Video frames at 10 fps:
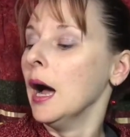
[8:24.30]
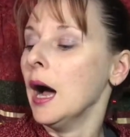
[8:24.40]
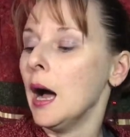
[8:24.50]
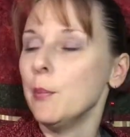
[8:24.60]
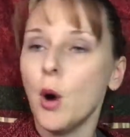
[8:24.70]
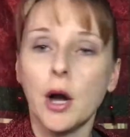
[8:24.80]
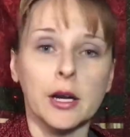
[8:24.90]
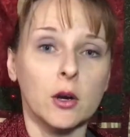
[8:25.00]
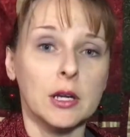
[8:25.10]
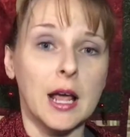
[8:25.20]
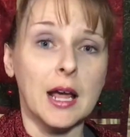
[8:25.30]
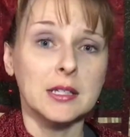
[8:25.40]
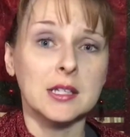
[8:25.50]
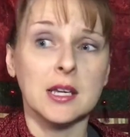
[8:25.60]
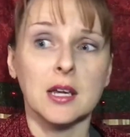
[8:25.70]
I bought it on
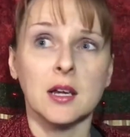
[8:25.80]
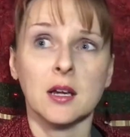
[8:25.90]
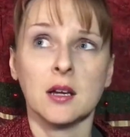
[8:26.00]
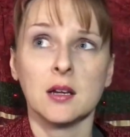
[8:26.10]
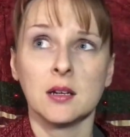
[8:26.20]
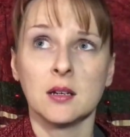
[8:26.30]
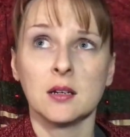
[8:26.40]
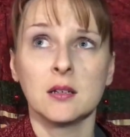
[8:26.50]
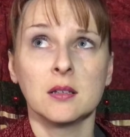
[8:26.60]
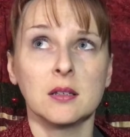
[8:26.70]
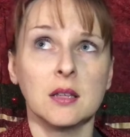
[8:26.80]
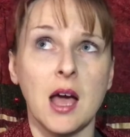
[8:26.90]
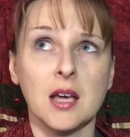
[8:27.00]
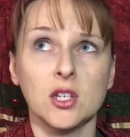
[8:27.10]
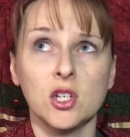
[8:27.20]
Etsy
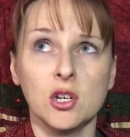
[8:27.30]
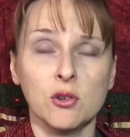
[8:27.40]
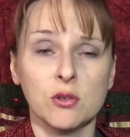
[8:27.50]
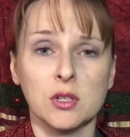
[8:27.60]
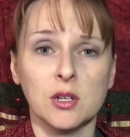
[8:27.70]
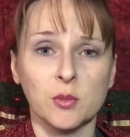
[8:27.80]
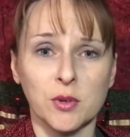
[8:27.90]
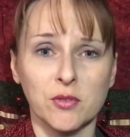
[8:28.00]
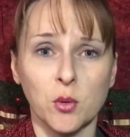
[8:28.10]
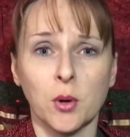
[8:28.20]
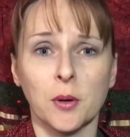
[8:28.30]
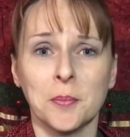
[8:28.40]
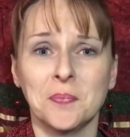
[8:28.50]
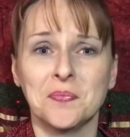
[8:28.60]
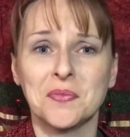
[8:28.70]
last year or the year before.
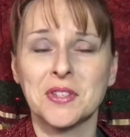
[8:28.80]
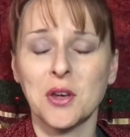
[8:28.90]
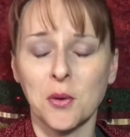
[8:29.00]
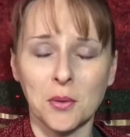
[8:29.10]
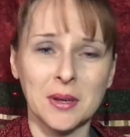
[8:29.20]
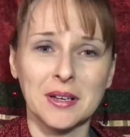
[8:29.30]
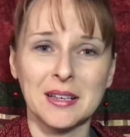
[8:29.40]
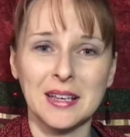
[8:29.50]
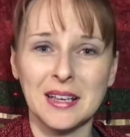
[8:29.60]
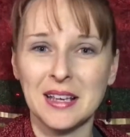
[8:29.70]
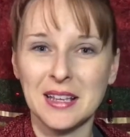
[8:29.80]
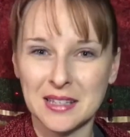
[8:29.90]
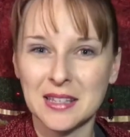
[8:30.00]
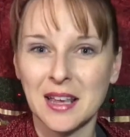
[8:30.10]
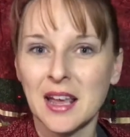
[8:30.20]
So
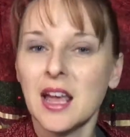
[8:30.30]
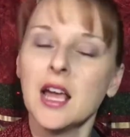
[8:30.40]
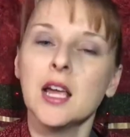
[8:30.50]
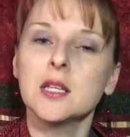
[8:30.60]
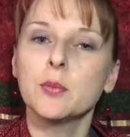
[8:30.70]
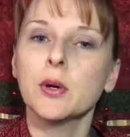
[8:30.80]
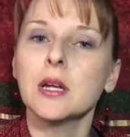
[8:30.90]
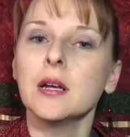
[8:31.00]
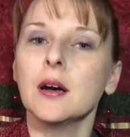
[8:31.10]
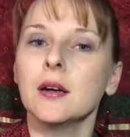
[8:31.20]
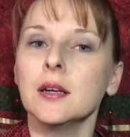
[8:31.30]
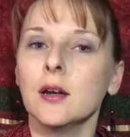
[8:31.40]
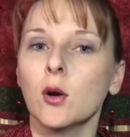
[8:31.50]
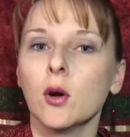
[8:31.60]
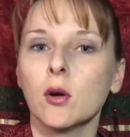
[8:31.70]
it's pretty, you
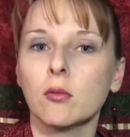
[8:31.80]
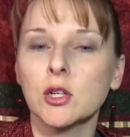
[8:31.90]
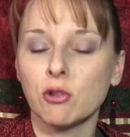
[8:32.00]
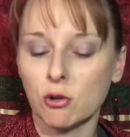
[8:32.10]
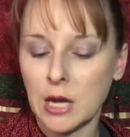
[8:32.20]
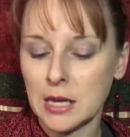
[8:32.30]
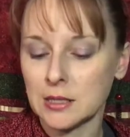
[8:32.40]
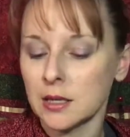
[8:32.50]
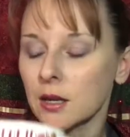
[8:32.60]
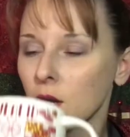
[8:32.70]
know, retro-tastic.